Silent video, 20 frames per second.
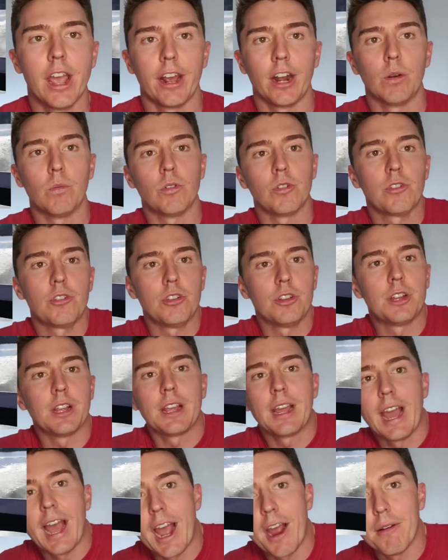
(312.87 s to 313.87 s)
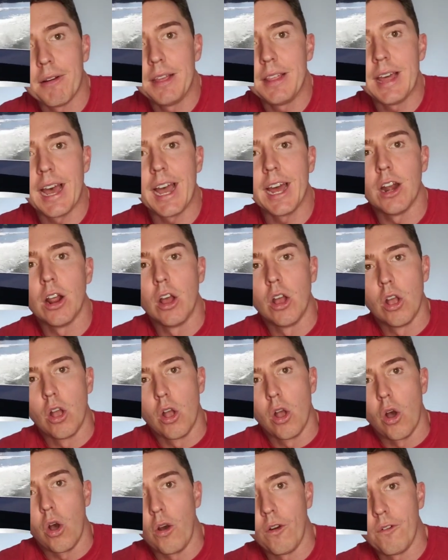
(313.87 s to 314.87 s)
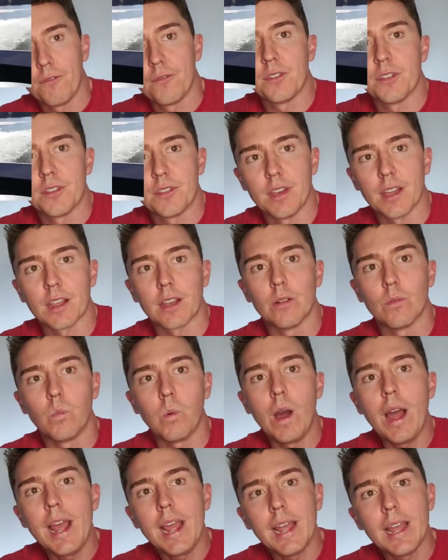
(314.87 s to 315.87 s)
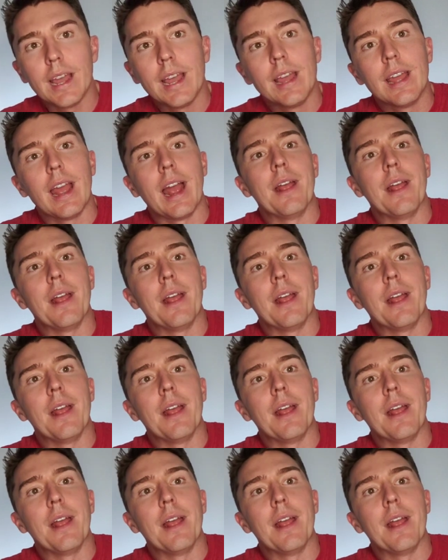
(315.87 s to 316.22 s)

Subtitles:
and I want you to carry that off the second wake